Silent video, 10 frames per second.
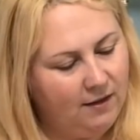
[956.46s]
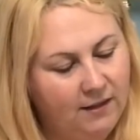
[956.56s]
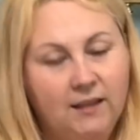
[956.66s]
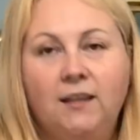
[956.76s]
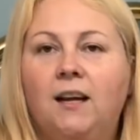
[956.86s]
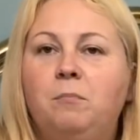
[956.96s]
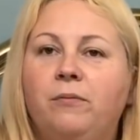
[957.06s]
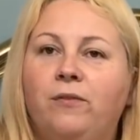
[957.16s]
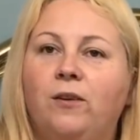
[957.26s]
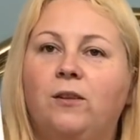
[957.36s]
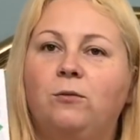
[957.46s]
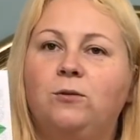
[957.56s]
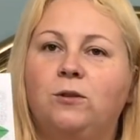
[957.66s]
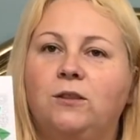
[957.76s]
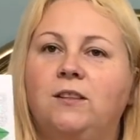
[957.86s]
I think I preferred those
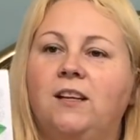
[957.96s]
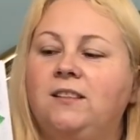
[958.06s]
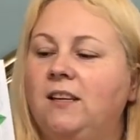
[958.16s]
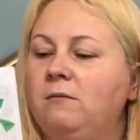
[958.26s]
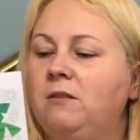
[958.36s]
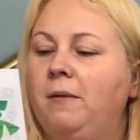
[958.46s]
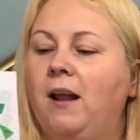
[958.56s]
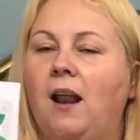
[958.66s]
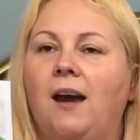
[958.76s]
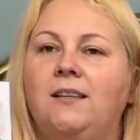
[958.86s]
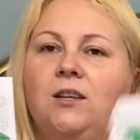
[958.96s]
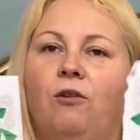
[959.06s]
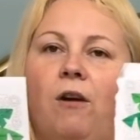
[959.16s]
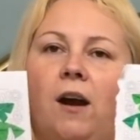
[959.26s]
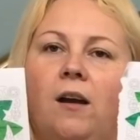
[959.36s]
colours. It seems to be a lighter
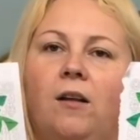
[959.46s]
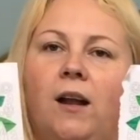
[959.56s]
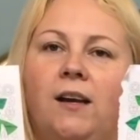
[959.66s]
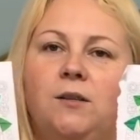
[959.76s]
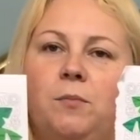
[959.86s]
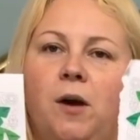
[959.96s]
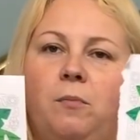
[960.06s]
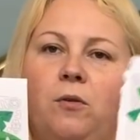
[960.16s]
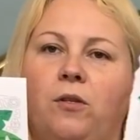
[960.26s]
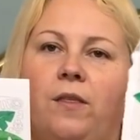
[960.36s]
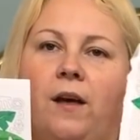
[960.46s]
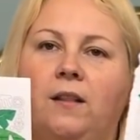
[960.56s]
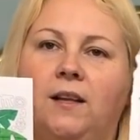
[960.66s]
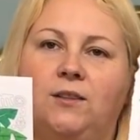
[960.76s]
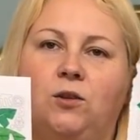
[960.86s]
grey, a lighter purple than that.
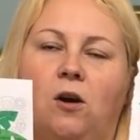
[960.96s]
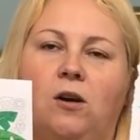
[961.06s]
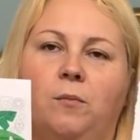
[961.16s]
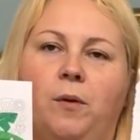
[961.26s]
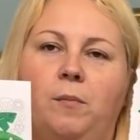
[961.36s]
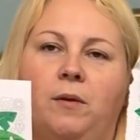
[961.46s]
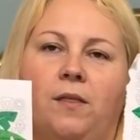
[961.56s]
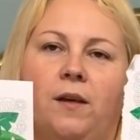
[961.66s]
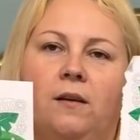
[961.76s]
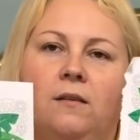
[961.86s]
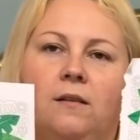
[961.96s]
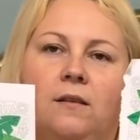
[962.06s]
That's darker purple than that.